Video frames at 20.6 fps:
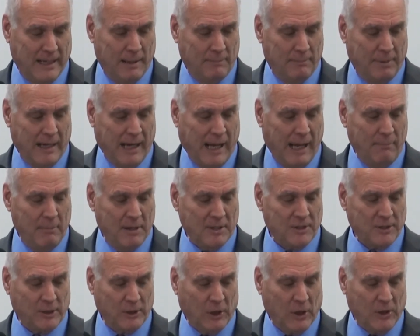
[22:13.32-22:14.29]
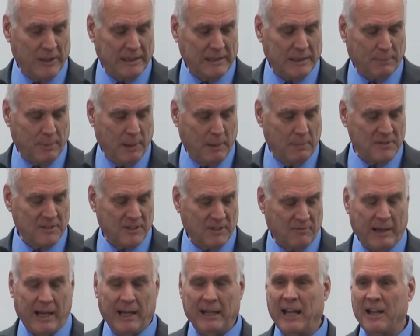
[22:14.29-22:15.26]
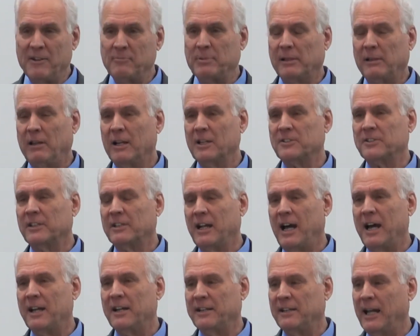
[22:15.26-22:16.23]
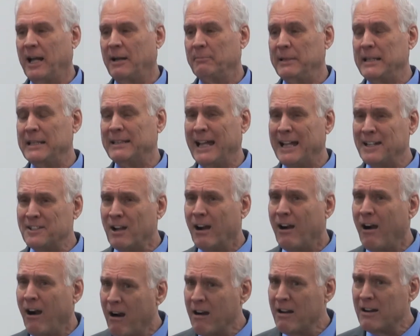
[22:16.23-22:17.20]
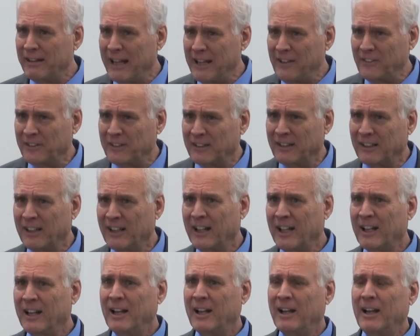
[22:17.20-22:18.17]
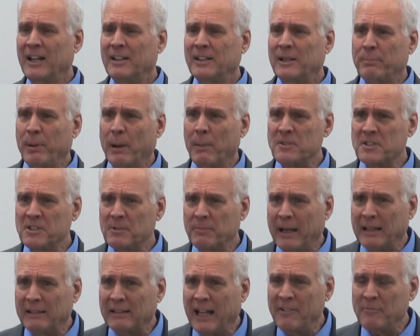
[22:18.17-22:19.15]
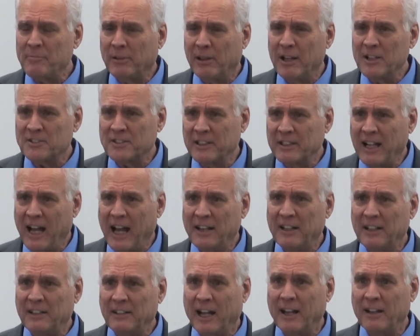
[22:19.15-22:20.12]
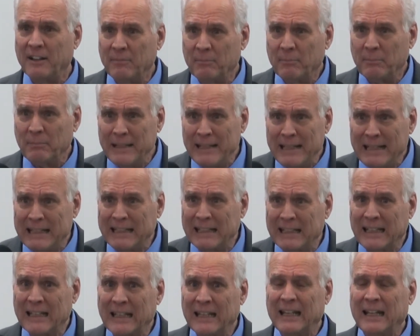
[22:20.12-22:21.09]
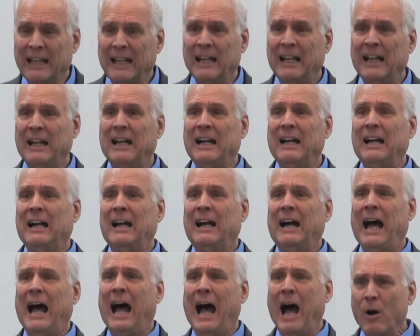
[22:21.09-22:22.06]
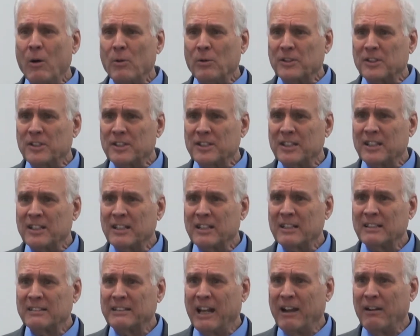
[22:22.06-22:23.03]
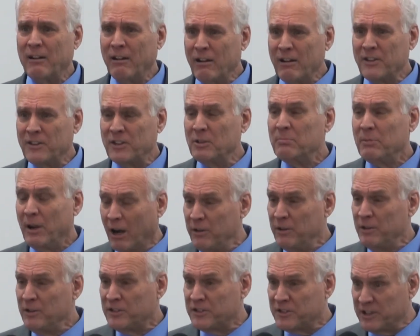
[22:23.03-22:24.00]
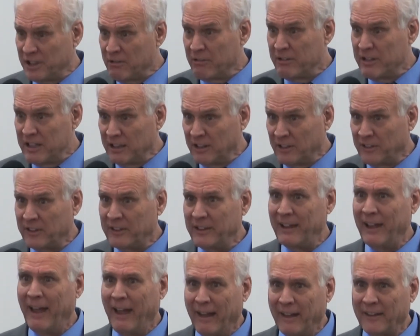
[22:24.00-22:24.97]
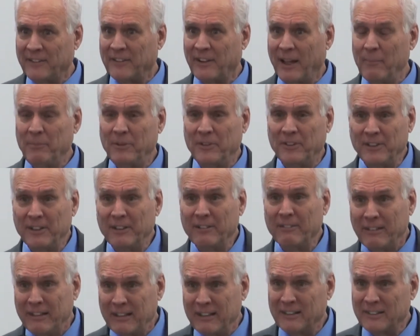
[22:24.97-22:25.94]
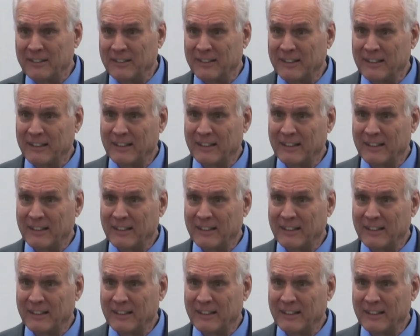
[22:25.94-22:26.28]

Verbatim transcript: But I must learn that the purpose of my life belongs to God and not me. That's a hard lesson. The purpose of my life belongs to God and not me. Ouch, that hurts. Are you serious? Yes, I'm serious.